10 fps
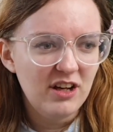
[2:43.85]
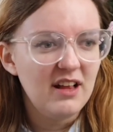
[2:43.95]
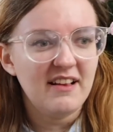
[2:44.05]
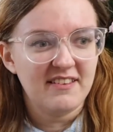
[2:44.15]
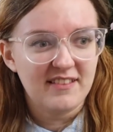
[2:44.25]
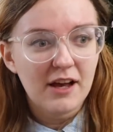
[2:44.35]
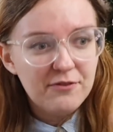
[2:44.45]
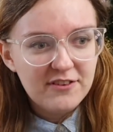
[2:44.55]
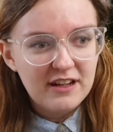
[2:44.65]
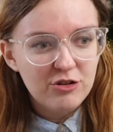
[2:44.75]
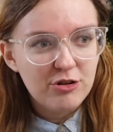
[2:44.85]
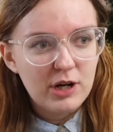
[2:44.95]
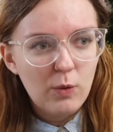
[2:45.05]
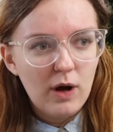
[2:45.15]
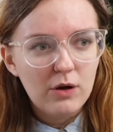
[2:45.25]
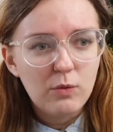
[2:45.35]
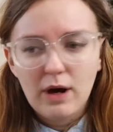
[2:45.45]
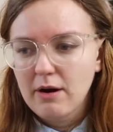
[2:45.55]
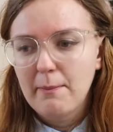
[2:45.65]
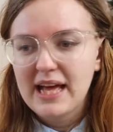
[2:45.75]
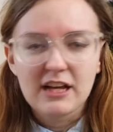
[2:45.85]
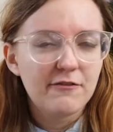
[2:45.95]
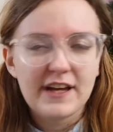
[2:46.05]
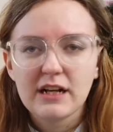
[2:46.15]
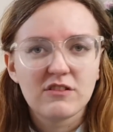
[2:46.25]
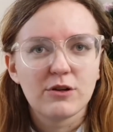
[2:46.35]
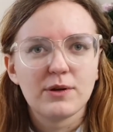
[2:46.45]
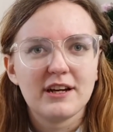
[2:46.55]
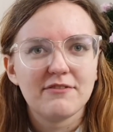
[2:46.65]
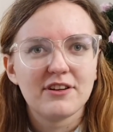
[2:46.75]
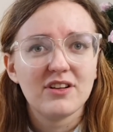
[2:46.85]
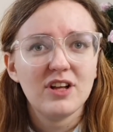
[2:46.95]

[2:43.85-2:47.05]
a Steph-centric one where I make things or whatever?